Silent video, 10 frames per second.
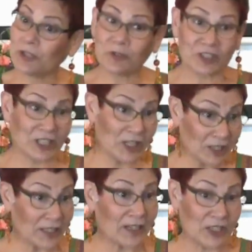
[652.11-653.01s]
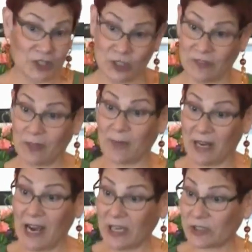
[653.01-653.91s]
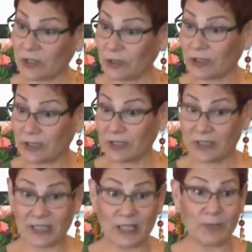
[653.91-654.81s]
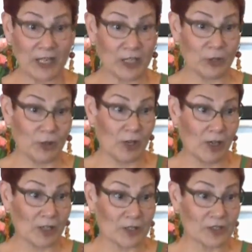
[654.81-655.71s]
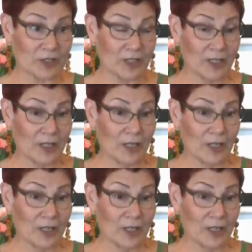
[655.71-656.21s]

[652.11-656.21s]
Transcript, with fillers: So it's clearly not serving my highest good to keep getting new cars.